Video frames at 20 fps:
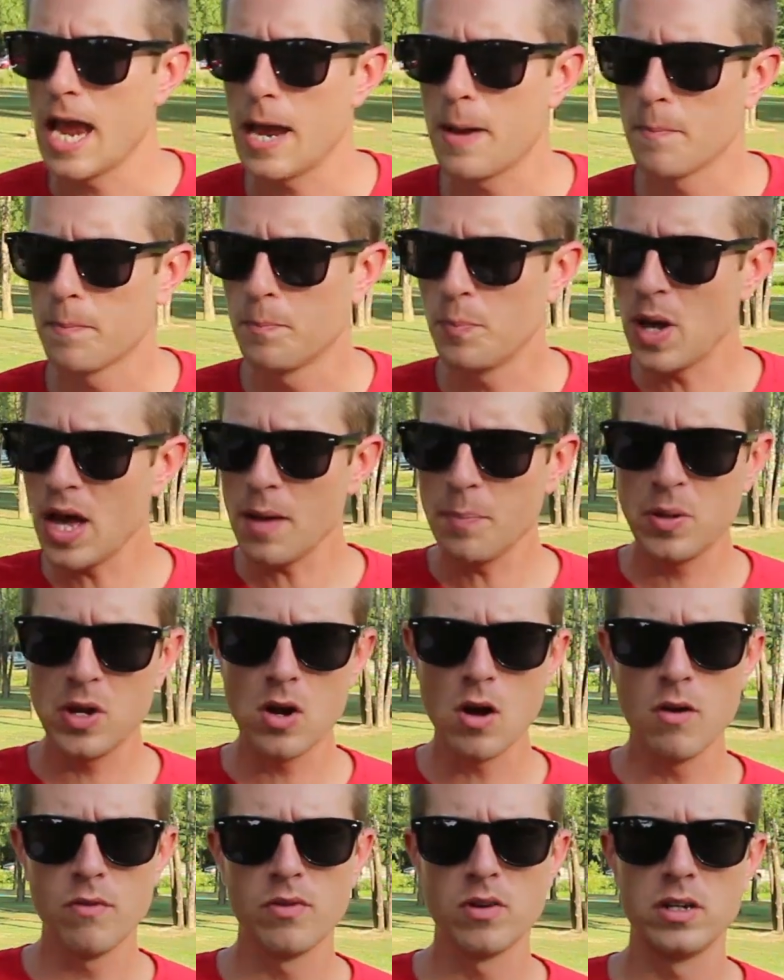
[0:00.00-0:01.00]
and pop it
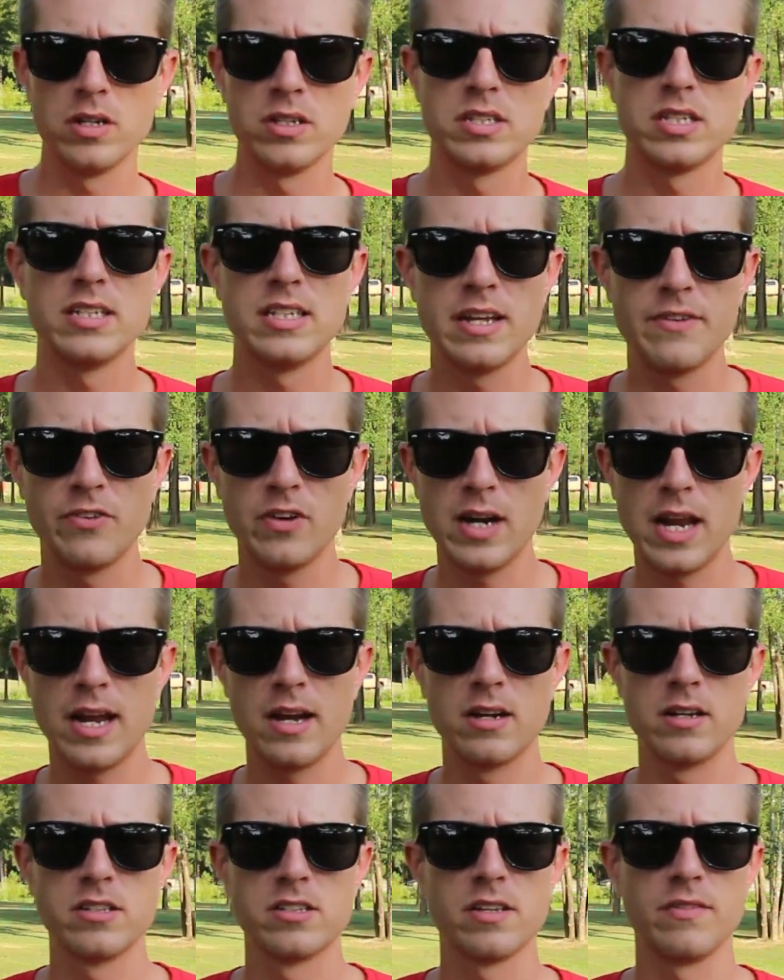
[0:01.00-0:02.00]
over into different
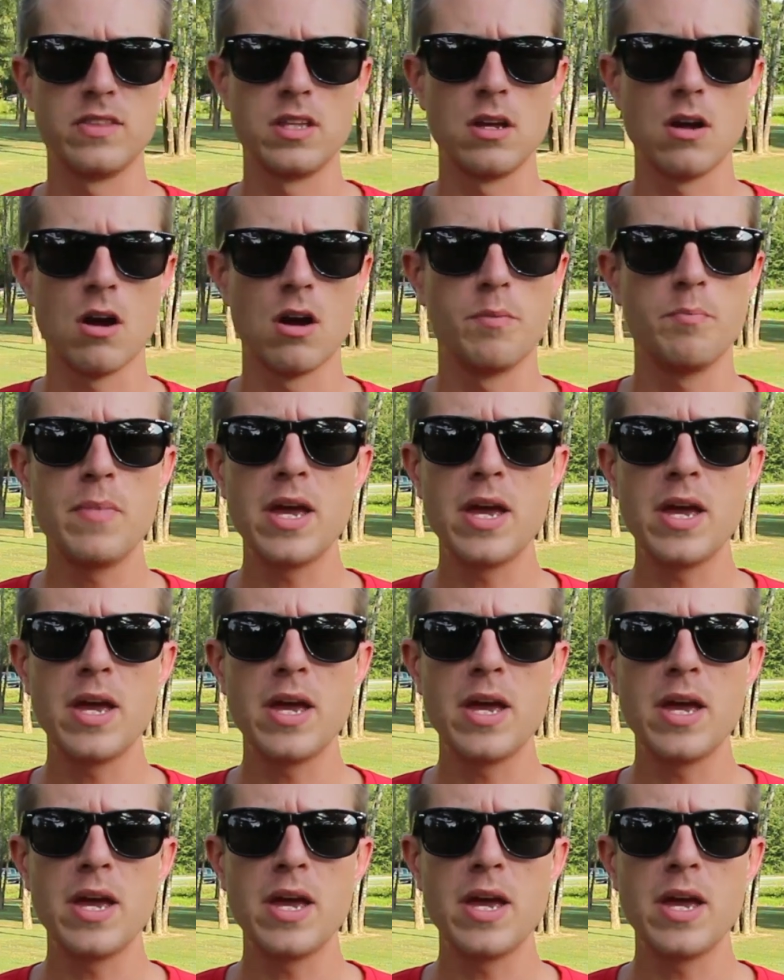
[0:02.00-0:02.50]
areas of the yard.